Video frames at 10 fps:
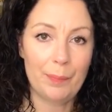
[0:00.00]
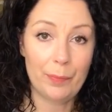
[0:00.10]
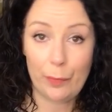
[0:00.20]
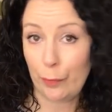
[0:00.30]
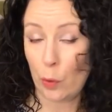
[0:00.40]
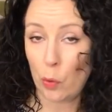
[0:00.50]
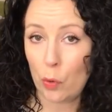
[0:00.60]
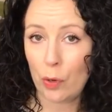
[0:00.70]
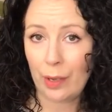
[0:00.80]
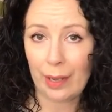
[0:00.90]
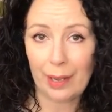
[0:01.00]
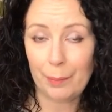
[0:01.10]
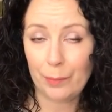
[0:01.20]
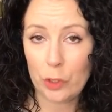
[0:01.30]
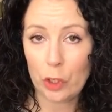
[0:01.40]
for
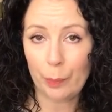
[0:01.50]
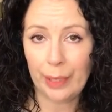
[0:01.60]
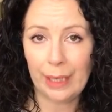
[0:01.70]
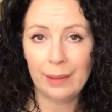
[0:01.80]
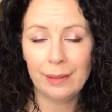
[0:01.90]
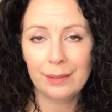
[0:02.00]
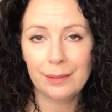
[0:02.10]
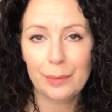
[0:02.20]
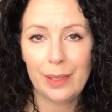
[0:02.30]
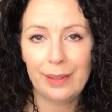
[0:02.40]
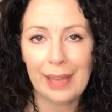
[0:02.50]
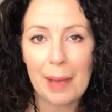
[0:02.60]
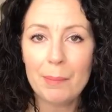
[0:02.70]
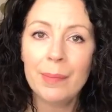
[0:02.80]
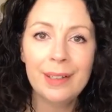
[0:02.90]
shopping with
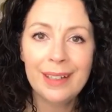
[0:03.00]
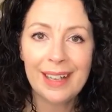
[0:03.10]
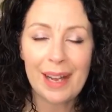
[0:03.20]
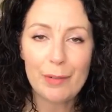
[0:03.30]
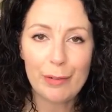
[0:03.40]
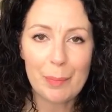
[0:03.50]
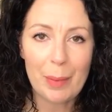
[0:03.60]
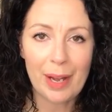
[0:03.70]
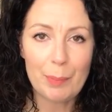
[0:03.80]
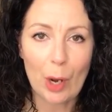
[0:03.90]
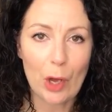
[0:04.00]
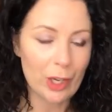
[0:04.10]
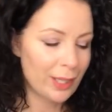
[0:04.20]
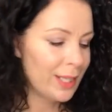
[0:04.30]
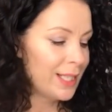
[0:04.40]
them from my blog.
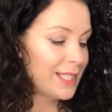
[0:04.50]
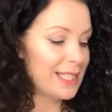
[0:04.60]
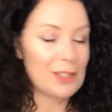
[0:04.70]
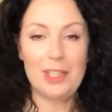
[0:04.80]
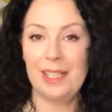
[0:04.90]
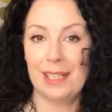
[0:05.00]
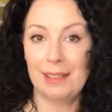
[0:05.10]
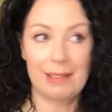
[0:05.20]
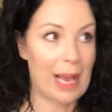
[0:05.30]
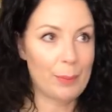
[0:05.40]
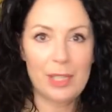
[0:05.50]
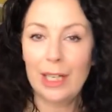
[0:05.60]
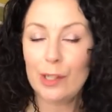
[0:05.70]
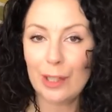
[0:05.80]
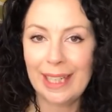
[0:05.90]
So she said,
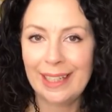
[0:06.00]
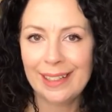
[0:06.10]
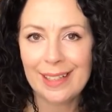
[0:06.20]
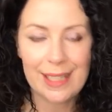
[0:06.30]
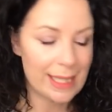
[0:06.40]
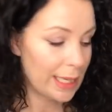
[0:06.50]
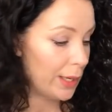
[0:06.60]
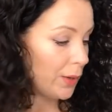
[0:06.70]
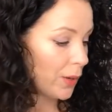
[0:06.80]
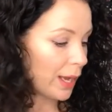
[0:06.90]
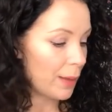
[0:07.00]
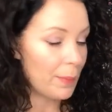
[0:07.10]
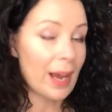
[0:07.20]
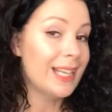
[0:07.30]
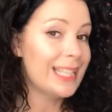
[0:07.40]
absolutely. So
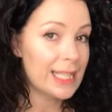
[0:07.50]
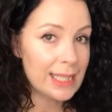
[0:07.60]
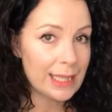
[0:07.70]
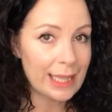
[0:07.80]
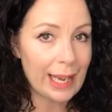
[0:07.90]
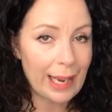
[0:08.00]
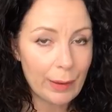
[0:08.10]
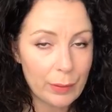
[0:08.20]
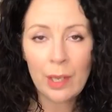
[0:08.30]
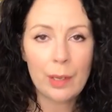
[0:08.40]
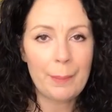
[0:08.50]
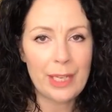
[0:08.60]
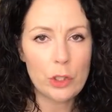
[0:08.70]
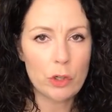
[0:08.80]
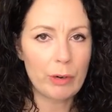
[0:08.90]
I tested that out,
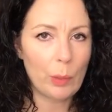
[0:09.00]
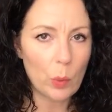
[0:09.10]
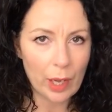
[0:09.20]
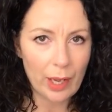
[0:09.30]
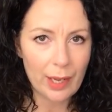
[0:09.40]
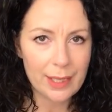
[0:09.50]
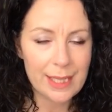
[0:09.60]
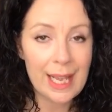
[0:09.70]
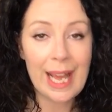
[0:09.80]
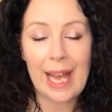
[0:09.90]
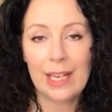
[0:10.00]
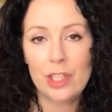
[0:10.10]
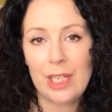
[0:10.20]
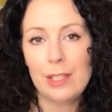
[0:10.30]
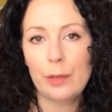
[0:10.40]
made sure it worked. And
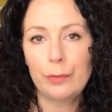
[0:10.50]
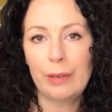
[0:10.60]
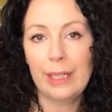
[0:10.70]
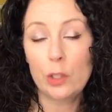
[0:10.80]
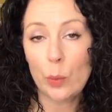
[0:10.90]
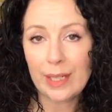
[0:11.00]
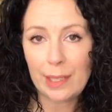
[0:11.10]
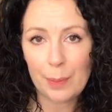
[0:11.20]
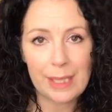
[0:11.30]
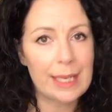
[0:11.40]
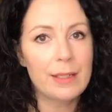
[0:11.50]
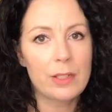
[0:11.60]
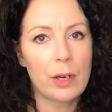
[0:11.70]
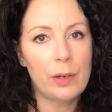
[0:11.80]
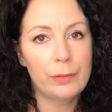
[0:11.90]
she's offering
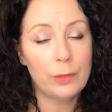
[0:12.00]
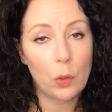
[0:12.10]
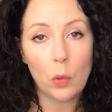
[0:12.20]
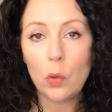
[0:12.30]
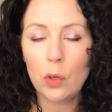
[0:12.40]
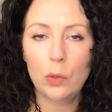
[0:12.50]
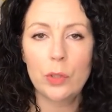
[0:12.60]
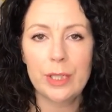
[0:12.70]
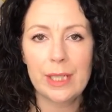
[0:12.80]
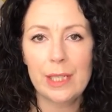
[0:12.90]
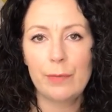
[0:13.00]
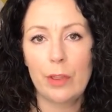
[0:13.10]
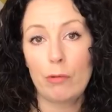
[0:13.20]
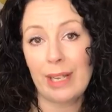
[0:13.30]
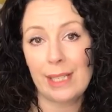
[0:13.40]
20% off all orders for
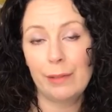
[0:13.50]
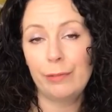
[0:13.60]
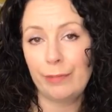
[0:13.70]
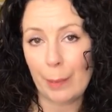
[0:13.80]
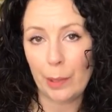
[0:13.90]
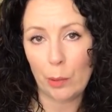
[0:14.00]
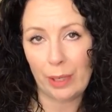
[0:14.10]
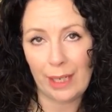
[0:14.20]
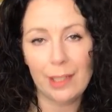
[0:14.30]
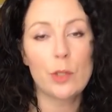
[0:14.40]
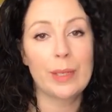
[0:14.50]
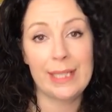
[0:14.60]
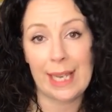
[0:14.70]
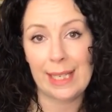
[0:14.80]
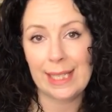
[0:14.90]
the rest of February
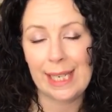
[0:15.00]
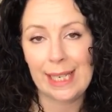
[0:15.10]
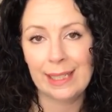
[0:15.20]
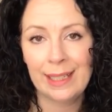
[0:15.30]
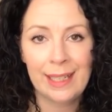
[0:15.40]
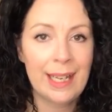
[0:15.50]
2018.